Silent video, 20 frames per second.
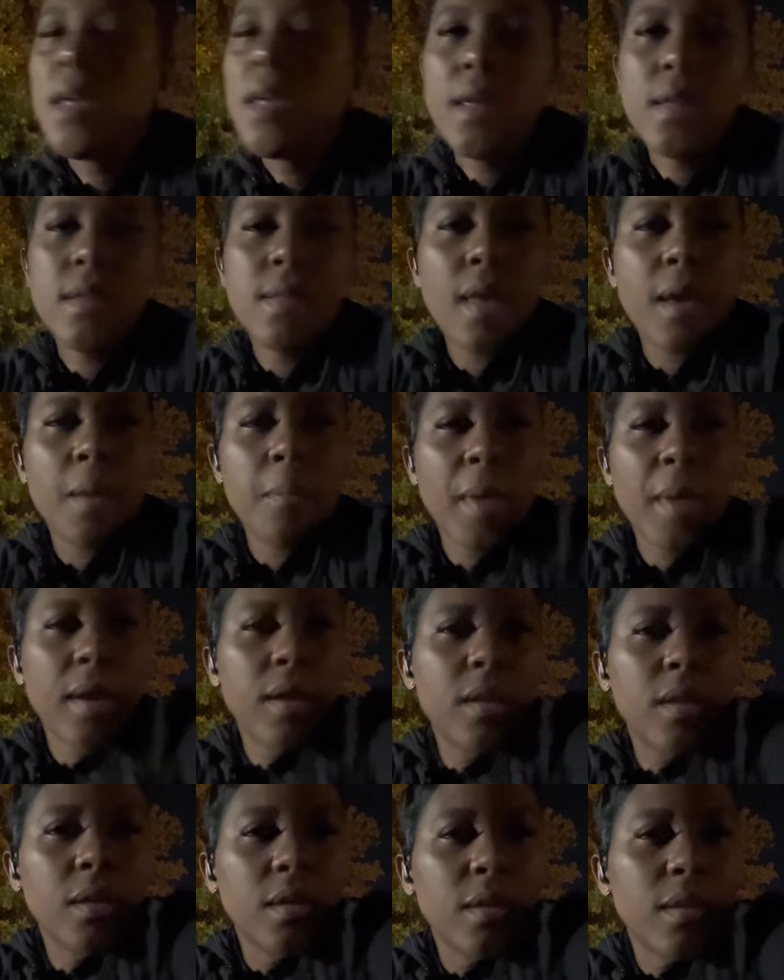It's like, my
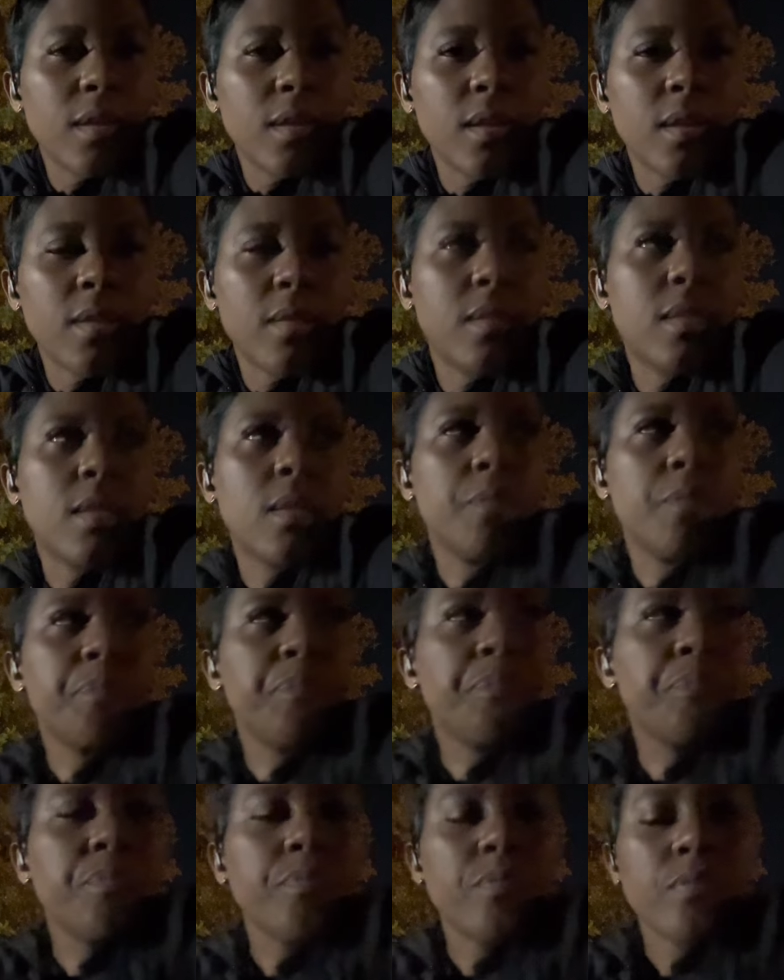goodness,
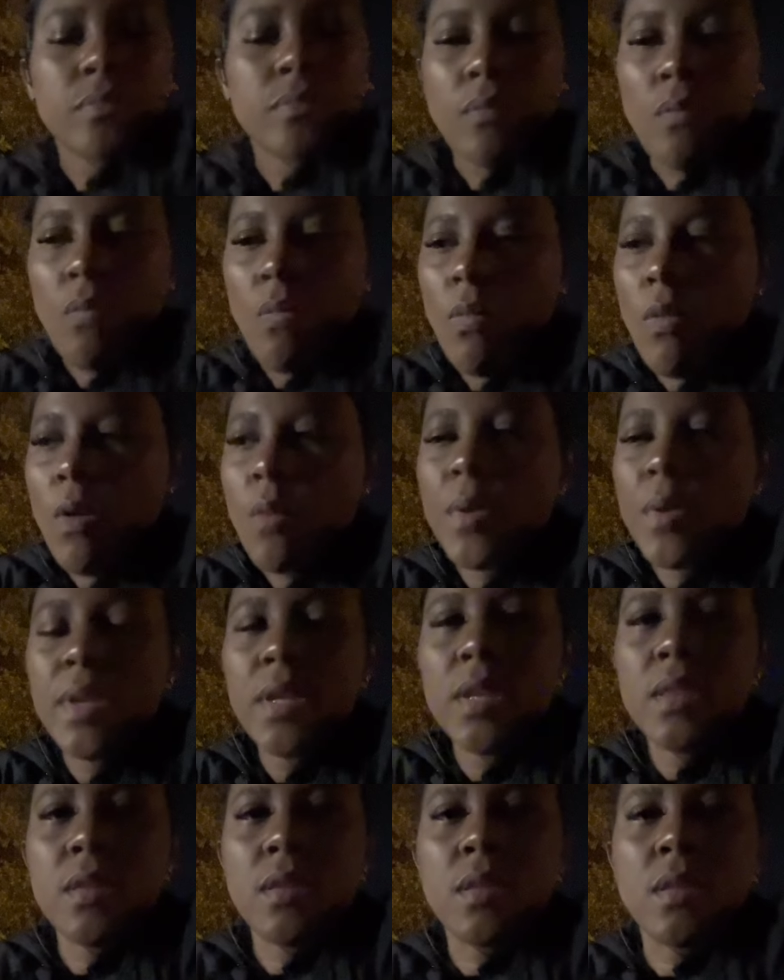we
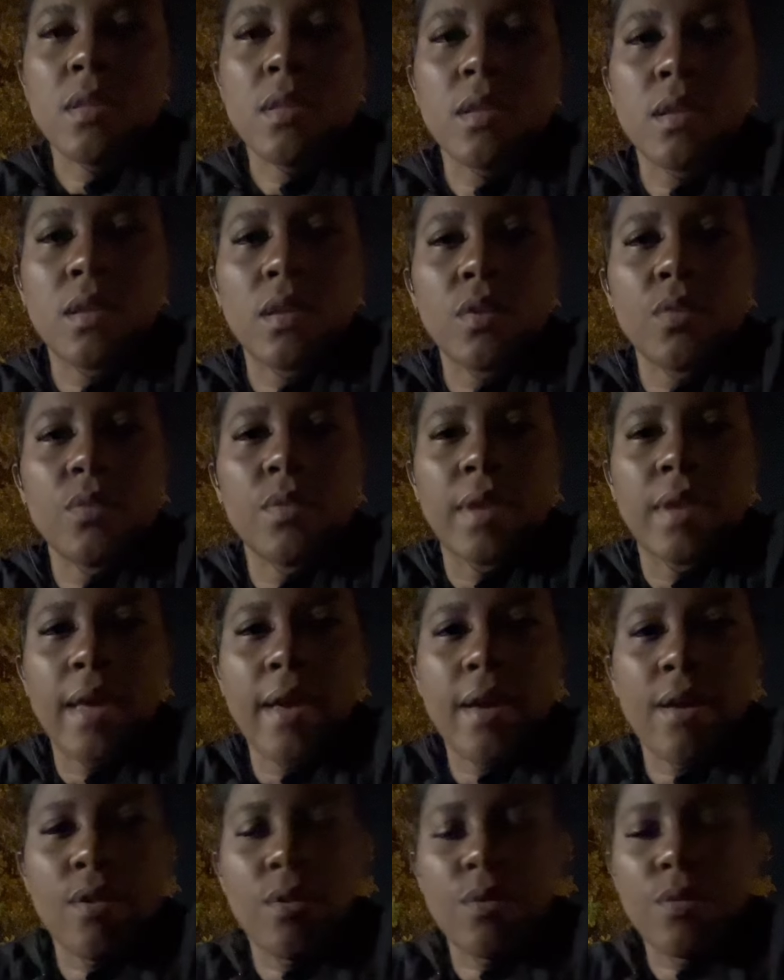need to slow
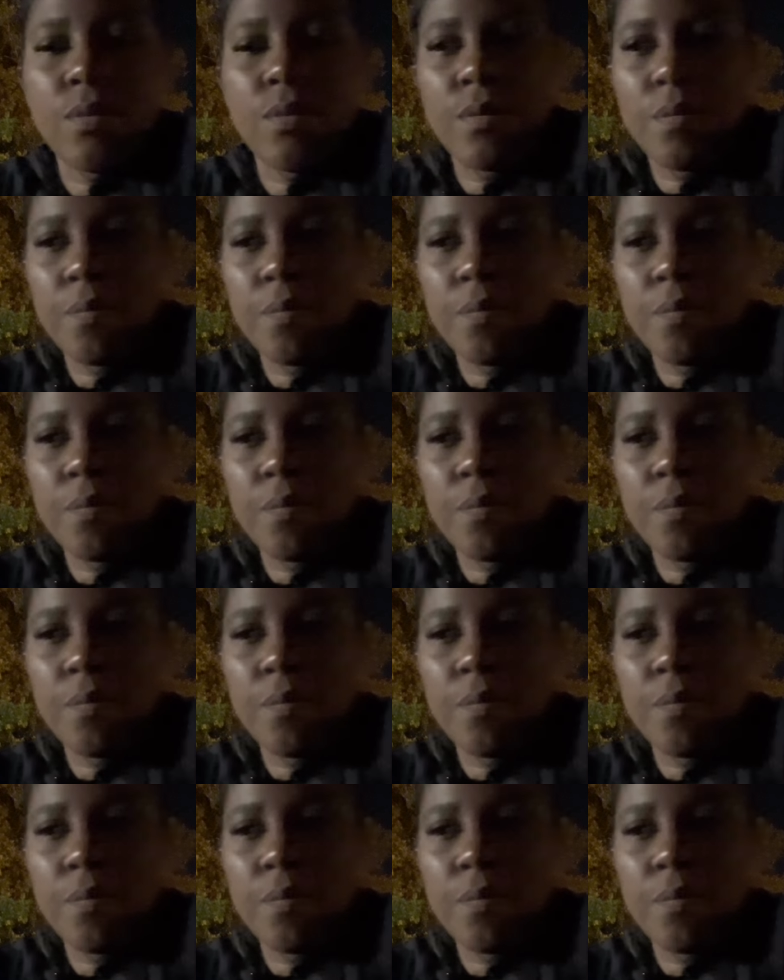down.